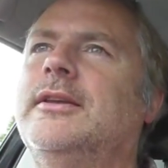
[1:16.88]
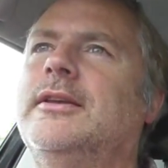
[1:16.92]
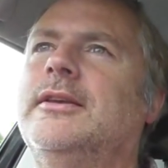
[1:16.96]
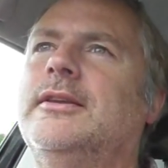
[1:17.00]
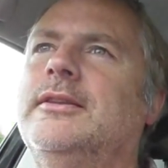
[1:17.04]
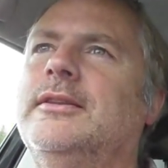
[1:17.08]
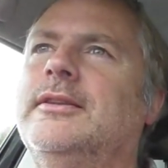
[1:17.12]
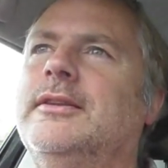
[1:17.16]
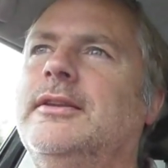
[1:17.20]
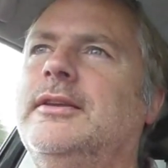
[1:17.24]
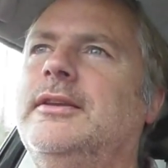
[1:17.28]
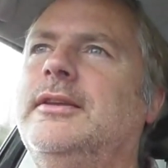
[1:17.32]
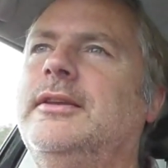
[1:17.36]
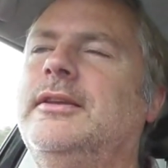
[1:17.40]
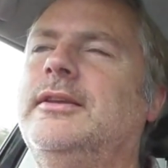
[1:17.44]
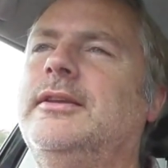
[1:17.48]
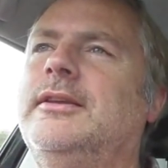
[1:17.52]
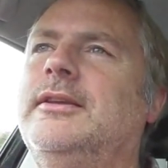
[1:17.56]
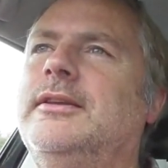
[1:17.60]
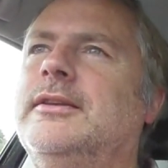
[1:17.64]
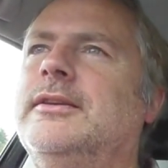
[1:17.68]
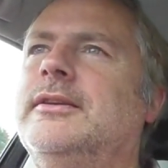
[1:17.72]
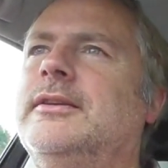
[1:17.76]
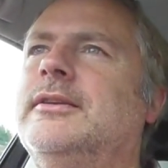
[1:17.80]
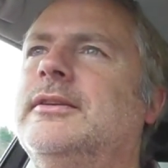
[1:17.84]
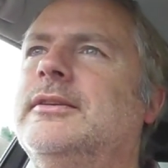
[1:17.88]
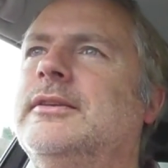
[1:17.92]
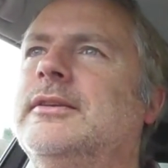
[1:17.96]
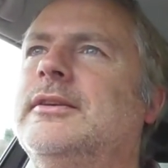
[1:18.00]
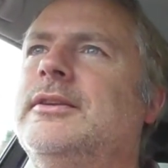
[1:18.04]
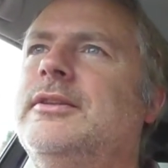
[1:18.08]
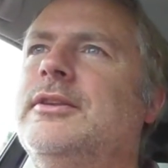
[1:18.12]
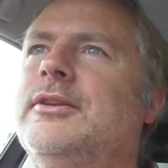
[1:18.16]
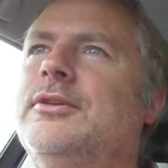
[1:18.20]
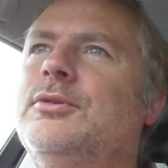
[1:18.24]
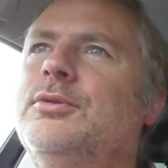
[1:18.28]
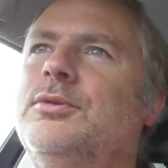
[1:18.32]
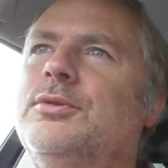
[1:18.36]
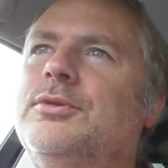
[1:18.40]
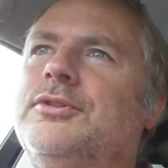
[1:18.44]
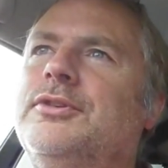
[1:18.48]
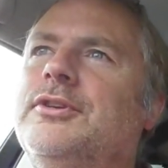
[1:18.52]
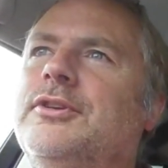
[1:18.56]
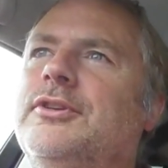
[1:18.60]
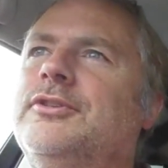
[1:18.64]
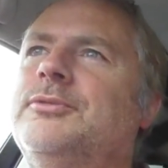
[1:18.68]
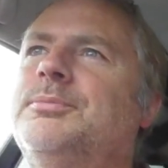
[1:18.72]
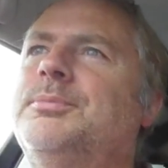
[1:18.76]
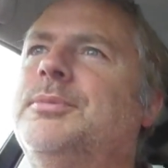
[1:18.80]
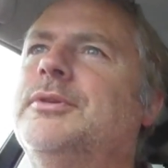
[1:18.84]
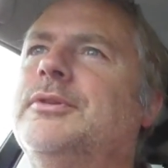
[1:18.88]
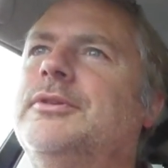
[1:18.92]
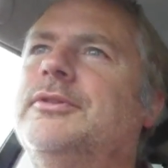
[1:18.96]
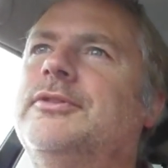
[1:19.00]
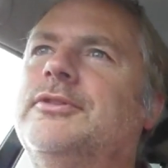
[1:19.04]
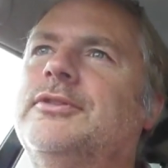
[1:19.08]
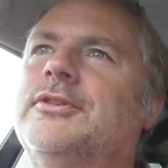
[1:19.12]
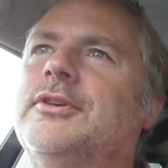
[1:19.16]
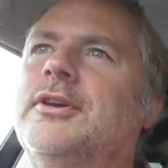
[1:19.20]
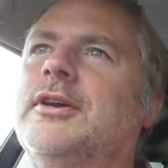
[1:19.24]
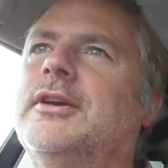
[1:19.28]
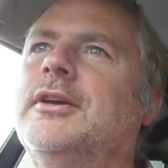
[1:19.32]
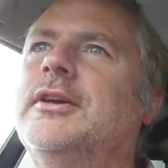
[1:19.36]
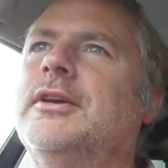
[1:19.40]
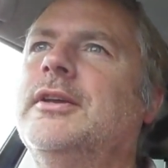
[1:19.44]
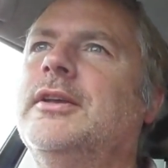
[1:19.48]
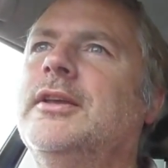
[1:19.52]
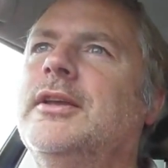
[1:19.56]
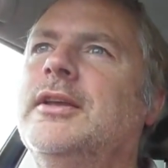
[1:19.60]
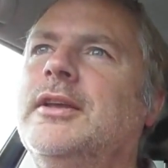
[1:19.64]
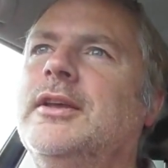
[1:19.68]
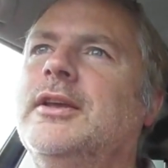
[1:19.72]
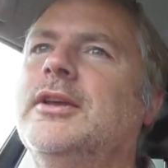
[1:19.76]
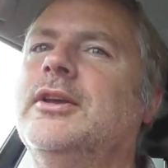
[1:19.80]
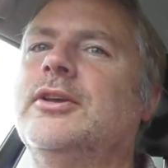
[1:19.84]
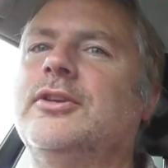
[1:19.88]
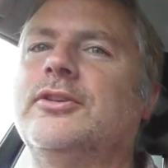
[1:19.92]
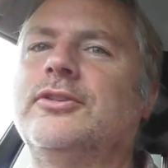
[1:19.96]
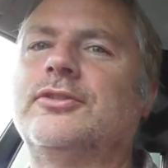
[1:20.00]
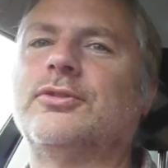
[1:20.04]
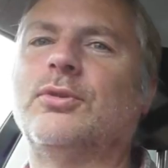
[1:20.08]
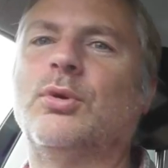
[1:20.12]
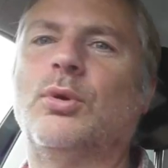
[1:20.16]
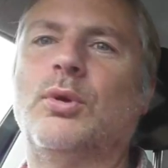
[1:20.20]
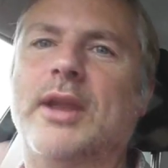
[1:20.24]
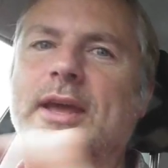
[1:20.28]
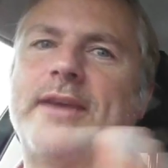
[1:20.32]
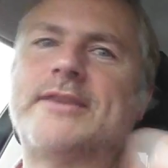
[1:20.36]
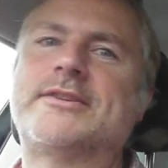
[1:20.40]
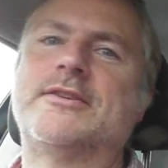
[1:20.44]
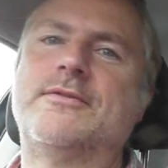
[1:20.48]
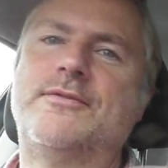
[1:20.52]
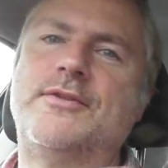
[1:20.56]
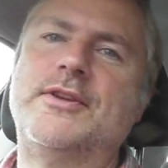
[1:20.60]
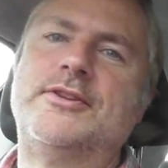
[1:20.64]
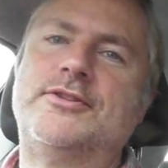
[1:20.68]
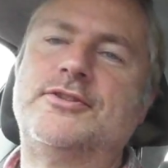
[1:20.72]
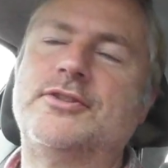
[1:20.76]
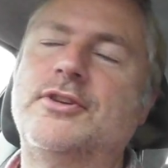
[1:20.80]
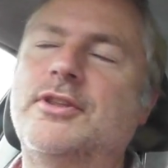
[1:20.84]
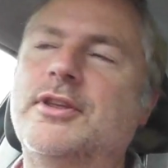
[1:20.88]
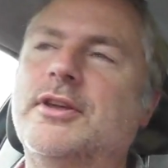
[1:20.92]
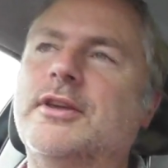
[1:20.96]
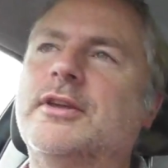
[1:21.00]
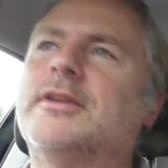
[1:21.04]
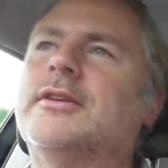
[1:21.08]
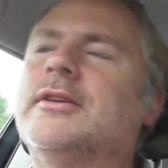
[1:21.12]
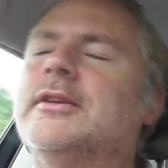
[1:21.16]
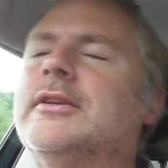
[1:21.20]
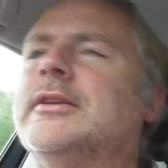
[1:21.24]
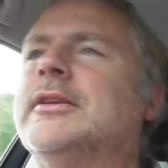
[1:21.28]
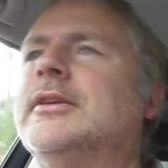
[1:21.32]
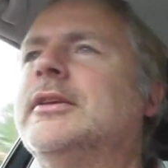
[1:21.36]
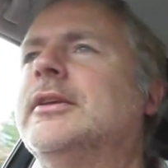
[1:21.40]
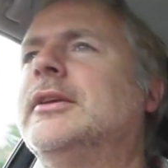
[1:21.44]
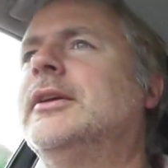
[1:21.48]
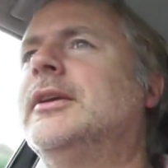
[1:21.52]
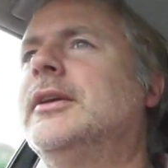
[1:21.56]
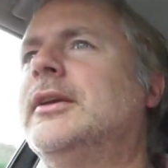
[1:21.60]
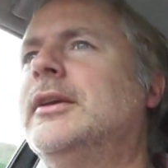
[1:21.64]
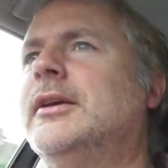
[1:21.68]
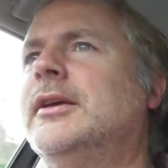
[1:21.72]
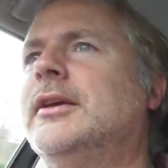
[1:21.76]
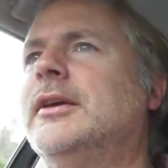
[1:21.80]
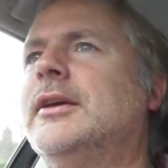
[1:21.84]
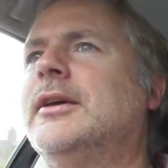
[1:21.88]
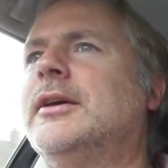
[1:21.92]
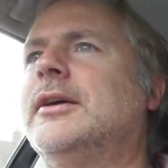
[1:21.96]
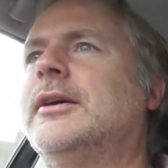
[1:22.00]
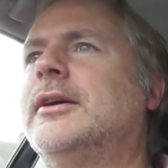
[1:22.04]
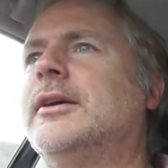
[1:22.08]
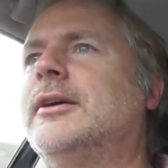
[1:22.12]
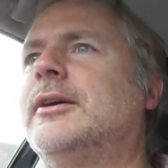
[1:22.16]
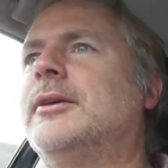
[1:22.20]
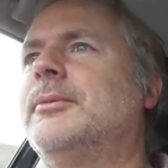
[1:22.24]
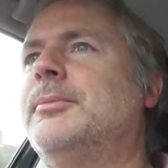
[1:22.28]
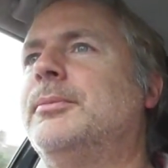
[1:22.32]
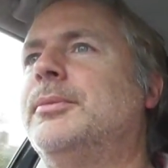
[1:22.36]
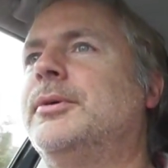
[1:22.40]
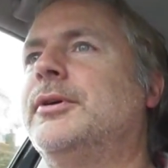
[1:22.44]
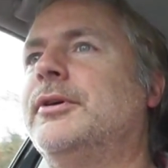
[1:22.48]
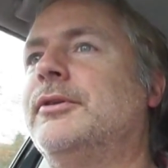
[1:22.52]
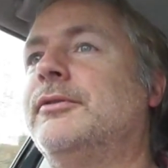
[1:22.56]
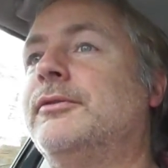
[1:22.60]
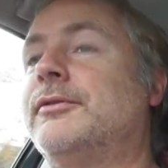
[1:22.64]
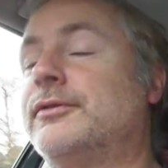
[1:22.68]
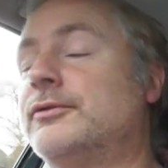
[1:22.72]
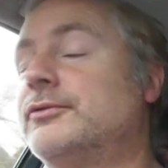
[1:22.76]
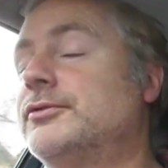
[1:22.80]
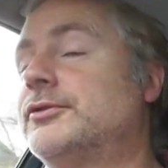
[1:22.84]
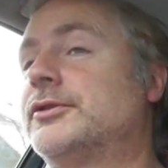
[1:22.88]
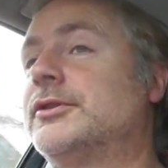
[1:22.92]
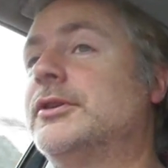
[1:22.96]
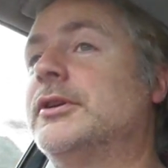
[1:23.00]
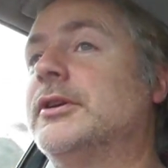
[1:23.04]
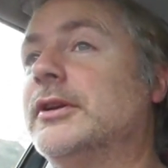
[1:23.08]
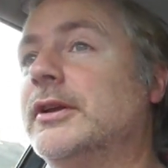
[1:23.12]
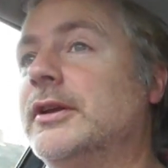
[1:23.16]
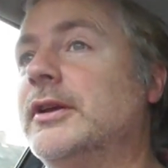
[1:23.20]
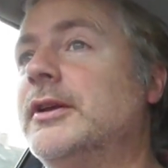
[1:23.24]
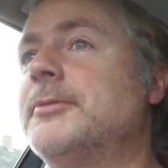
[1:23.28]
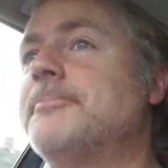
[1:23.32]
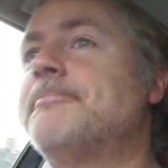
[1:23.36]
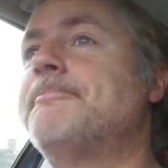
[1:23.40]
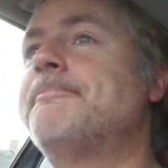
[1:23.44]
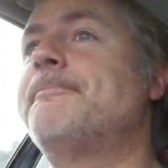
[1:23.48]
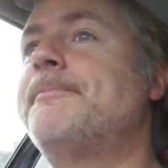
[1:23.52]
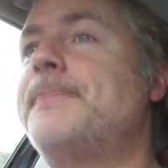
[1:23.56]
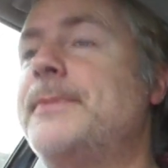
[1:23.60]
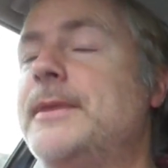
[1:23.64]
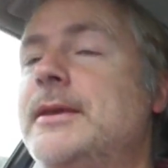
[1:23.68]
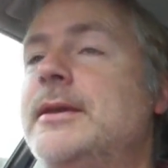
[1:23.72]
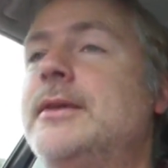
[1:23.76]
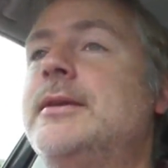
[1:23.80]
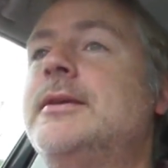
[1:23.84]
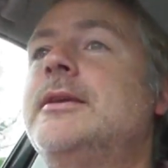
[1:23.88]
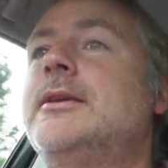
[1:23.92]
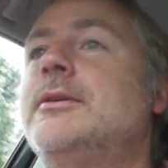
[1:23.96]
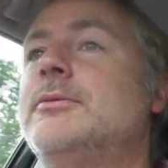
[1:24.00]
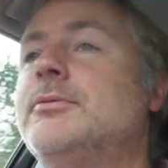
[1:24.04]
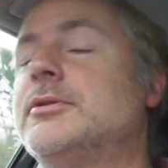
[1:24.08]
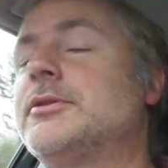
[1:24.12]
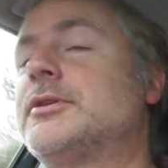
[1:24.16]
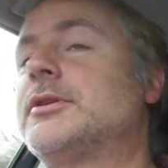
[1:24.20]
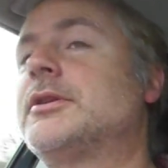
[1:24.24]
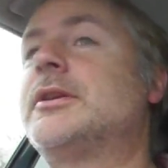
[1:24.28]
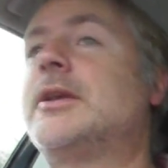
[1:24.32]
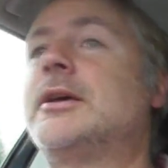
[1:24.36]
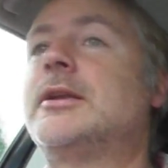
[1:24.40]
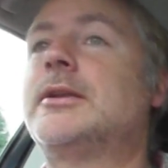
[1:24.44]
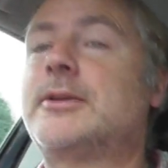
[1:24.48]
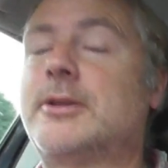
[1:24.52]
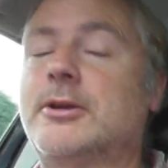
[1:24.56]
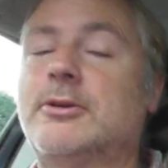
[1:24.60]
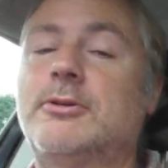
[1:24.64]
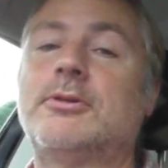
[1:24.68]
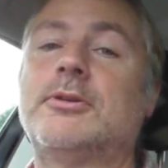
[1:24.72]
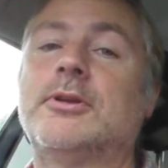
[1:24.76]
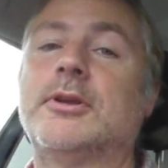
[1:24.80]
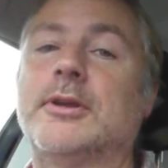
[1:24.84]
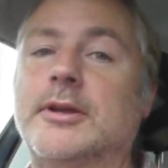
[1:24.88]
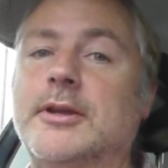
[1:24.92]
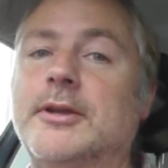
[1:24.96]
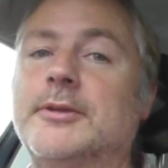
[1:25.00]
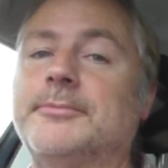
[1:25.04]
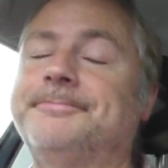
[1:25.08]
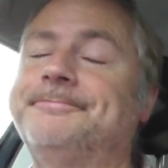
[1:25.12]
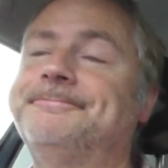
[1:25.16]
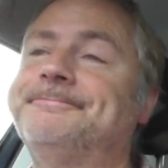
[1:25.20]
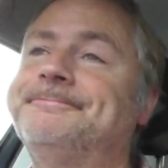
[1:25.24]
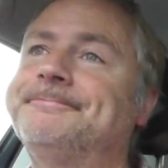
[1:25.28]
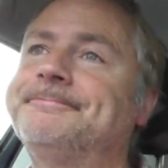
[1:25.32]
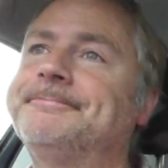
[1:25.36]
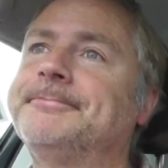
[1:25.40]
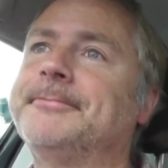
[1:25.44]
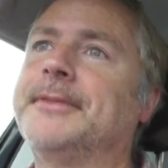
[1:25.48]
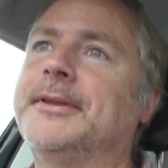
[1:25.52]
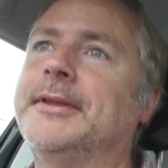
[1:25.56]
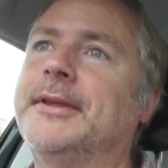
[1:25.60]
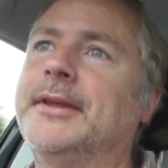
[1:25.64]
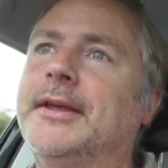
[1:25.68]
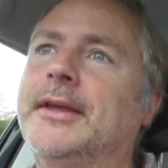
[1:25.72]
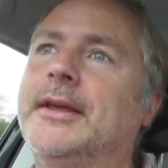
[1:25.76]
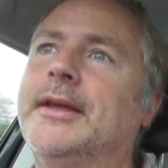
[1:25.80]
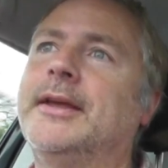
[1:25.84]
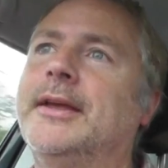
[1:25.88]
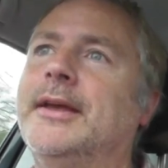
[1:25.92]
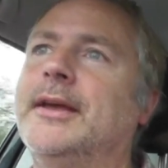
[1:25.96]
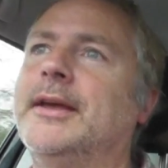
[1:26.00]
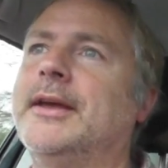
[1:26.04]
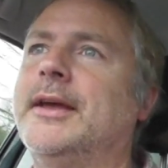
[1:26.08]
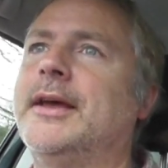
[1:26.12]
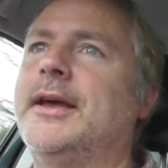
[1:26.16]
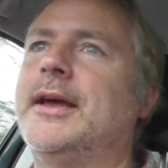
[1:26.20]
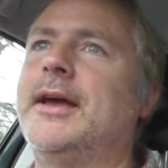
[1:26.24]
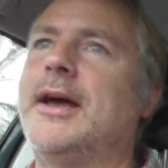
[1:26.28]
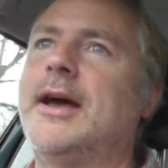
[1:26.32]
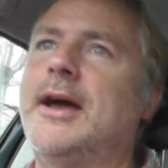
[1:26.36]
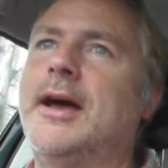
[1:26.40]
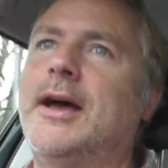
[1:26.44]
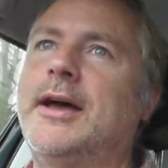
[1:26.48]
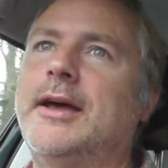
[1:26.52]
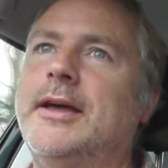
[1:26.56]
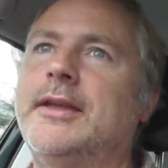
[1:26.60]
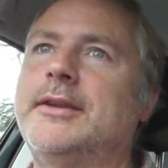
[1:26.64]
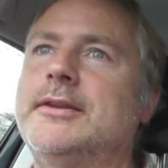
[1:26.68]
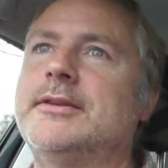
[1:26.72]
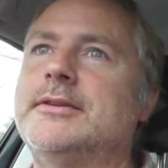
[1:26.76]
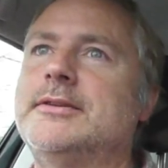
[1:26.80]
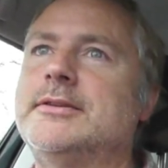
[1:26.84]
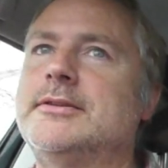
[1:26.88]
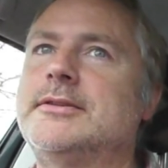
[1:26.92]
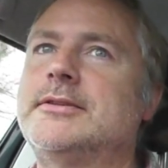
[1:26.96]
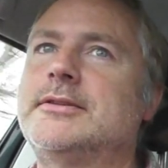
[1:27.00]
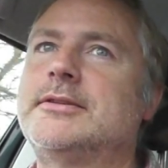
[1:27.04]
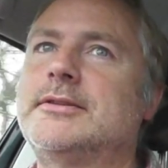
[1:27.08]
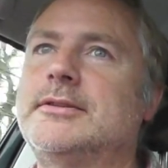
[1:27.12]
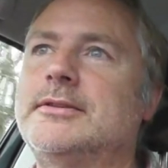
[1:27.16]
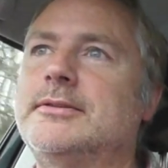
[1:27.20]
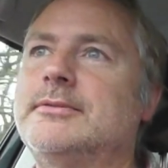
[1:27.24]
in the noughties, but saw less of each other. But unfortunately, he was an alcoholic, and